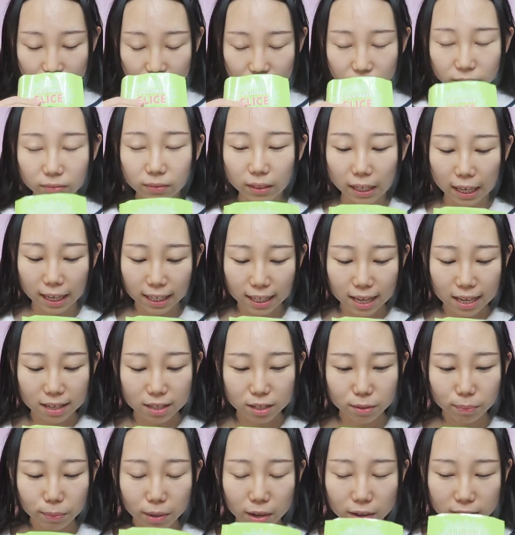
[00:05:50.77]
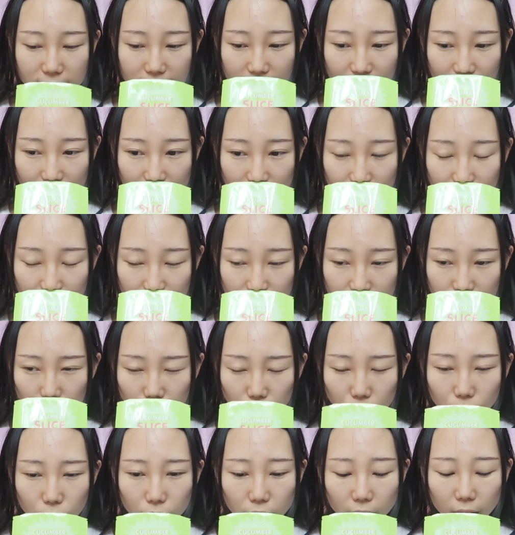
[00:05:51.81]
It does smells like
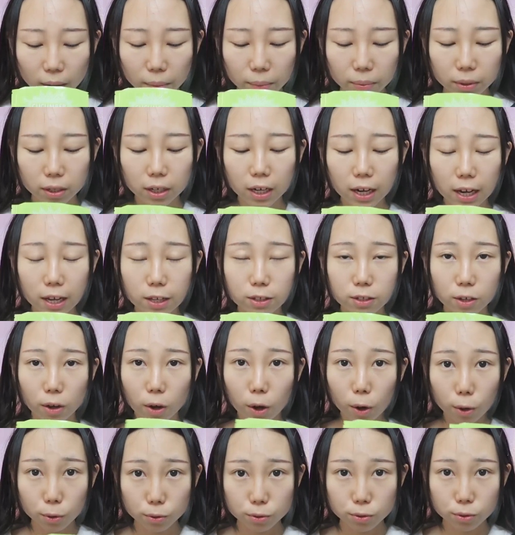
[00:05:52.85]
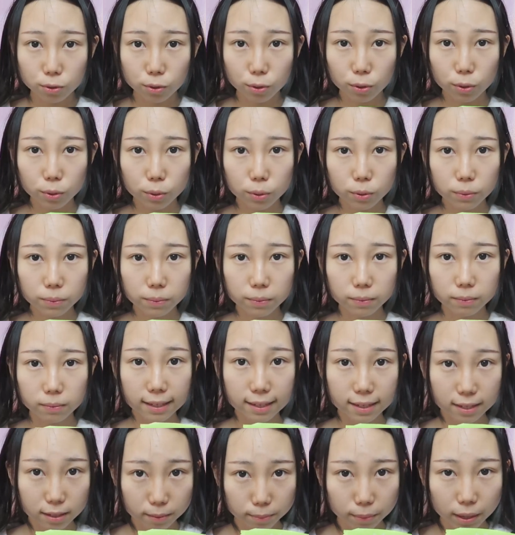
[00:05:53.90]
cucumber. It also
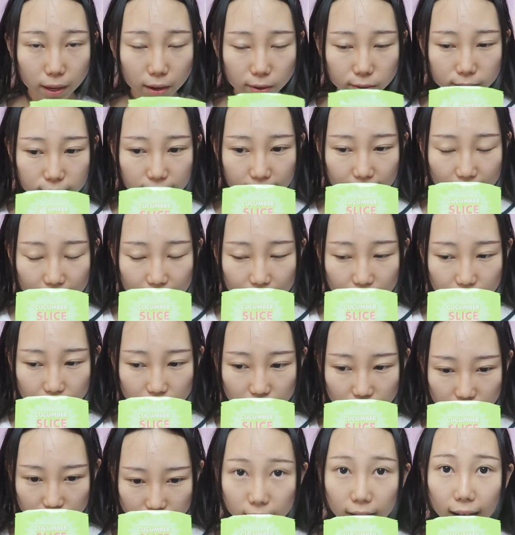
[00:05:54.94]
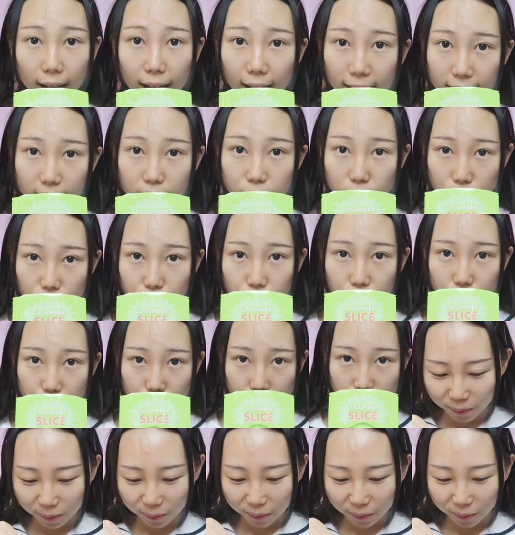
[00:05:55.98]
smells like honeydew.